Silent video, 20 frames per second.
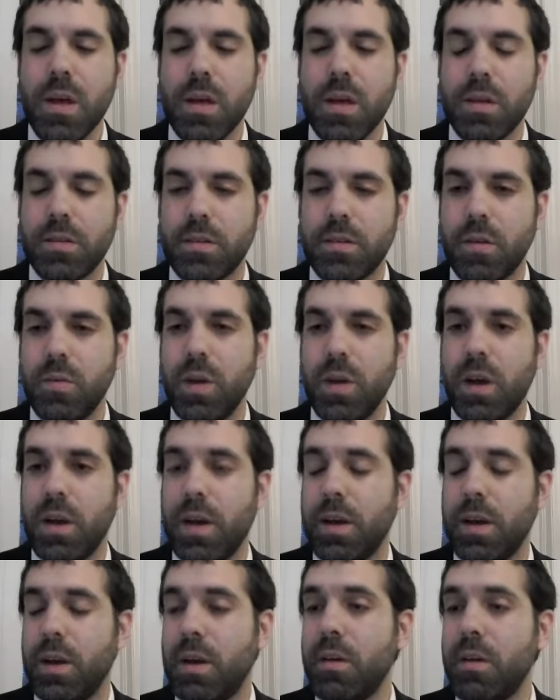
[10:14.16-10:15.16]
So we
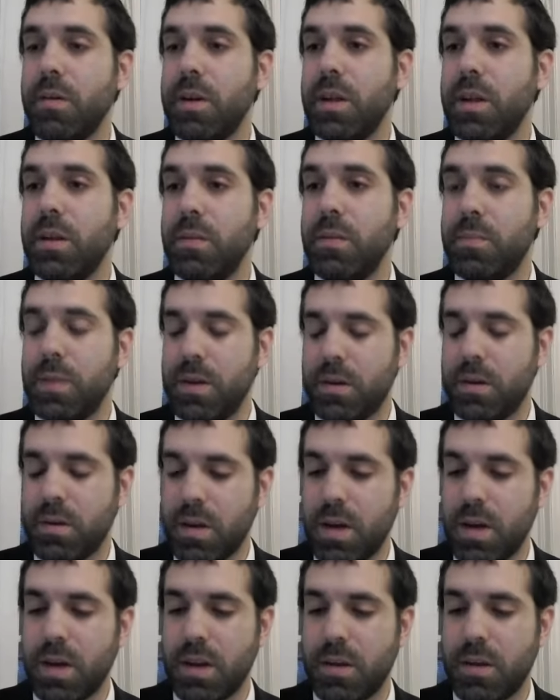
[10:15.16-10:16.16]
had already been
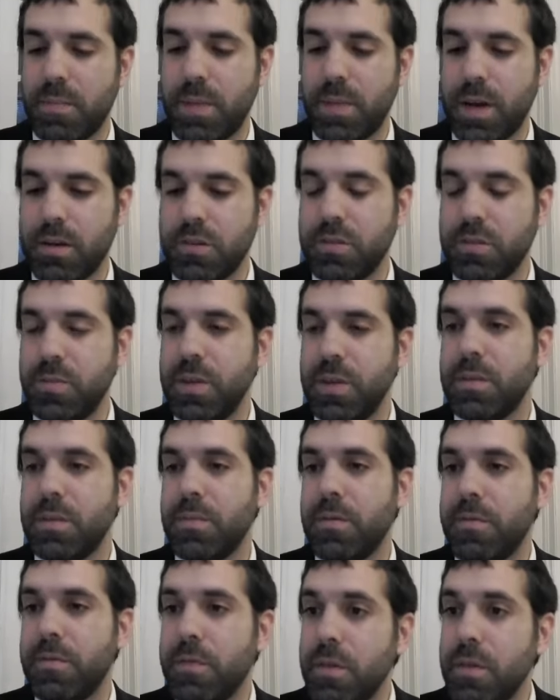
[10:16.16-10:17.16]
taught about shmita
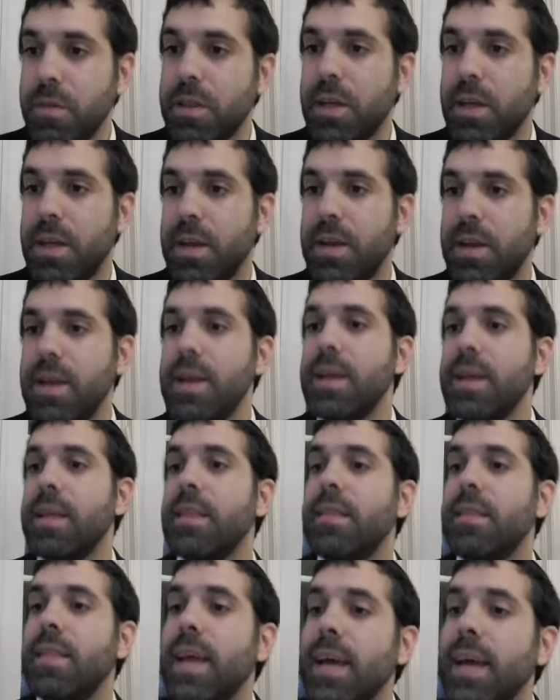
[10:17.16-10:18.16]
before then.
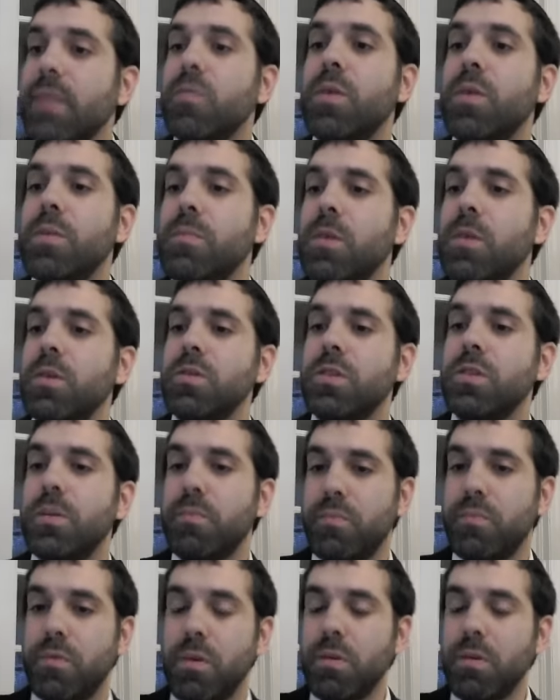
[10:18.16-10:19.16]
Then when Moshe
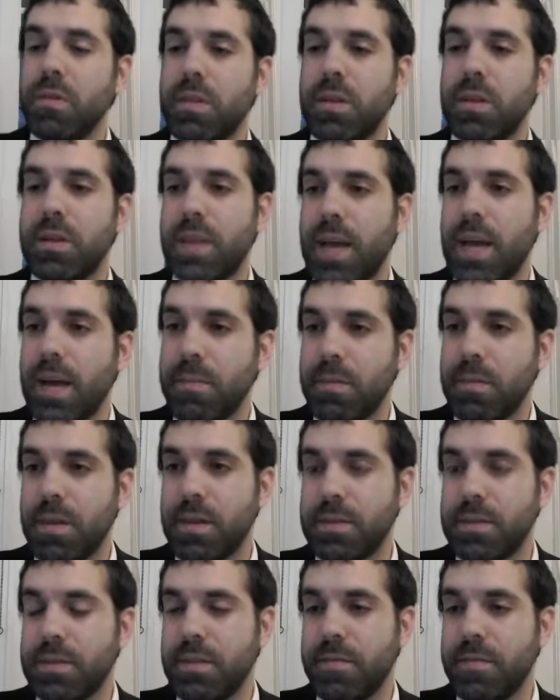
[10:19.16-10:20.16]
broke the
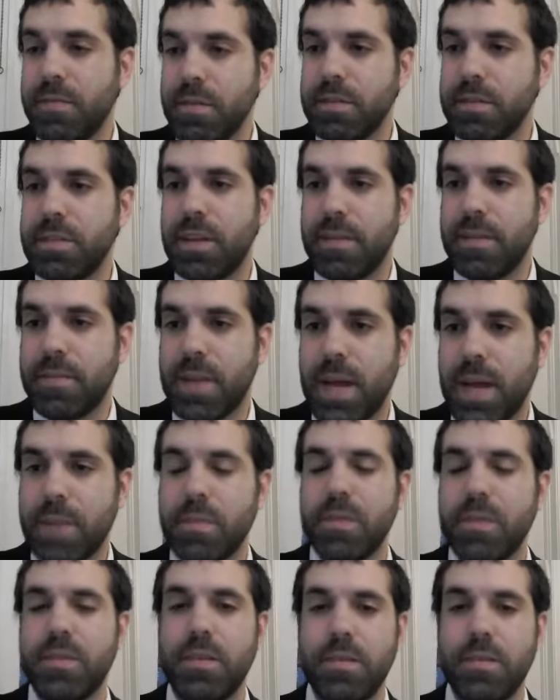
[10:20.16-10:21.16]
tablets, the first set of
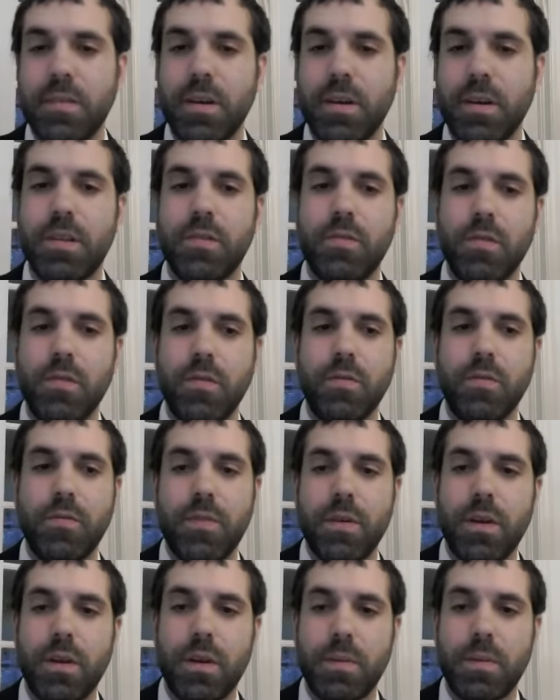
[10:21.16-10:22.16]
tablets, he saw the Jews
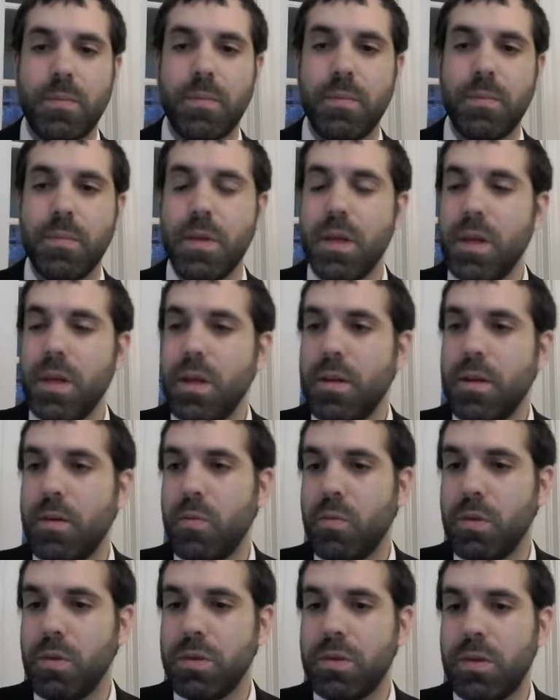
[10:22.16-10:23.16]
um,
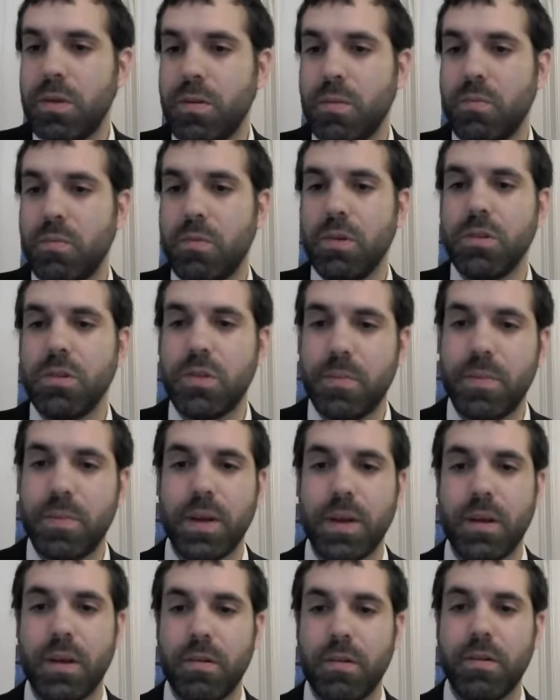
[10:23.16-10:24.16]
wor-
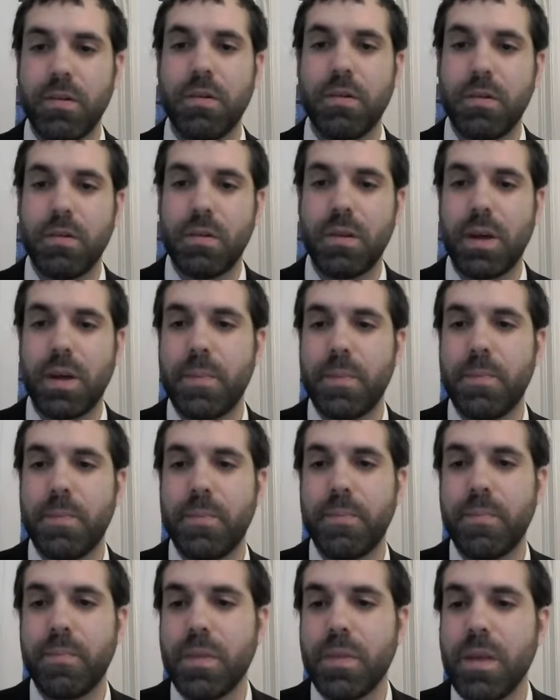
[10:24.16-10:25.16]
worshiping or
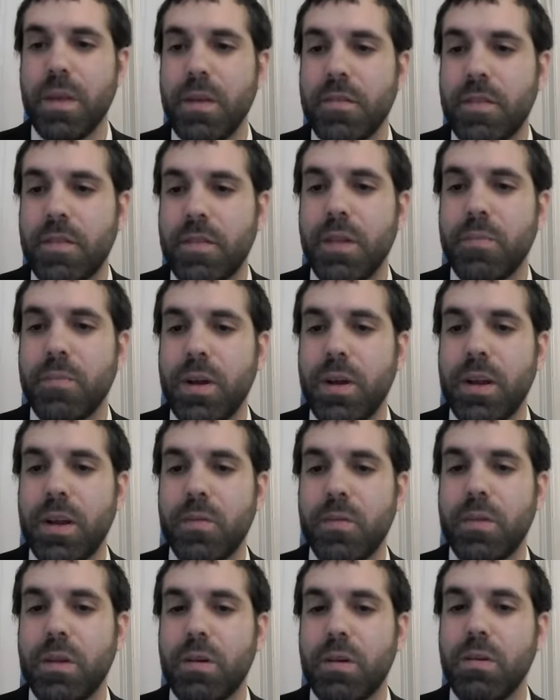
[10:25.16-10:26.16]
um, celebrating
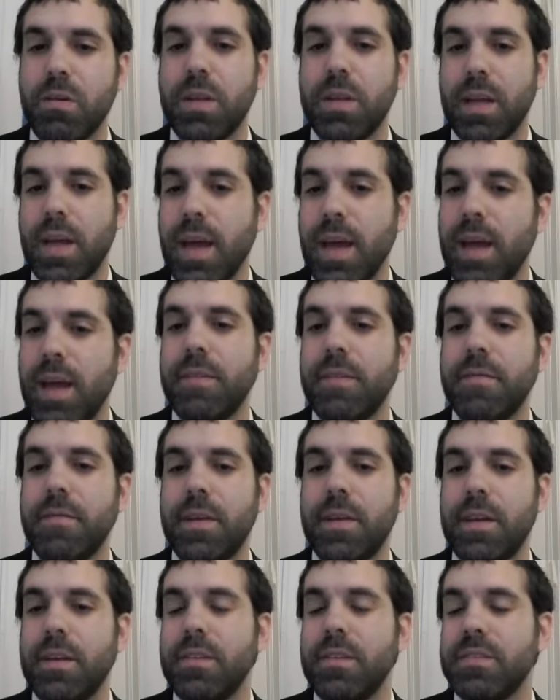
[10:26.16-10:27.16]
with the golden calf
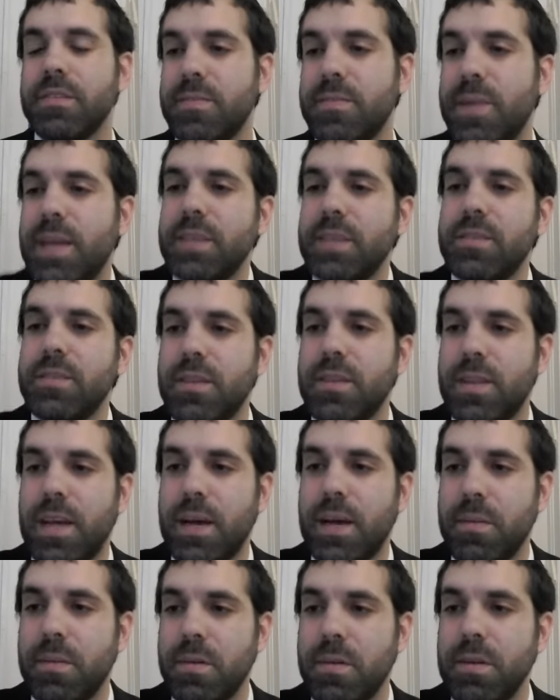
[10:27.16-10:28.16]
and he smashed the
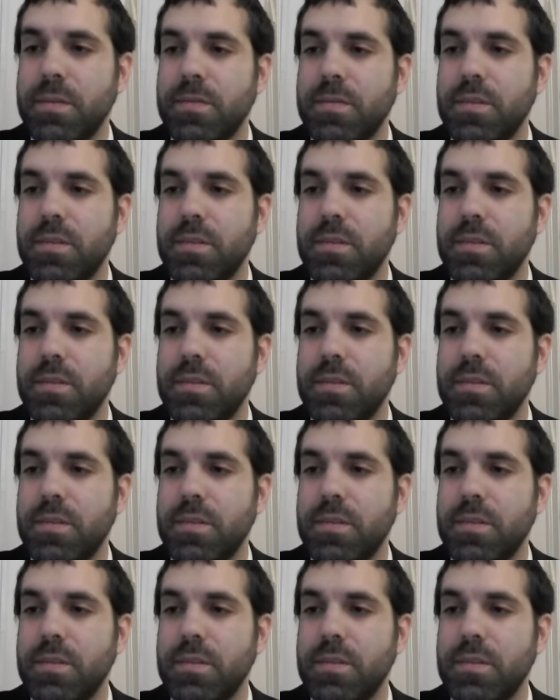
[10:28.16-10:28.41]
tablets.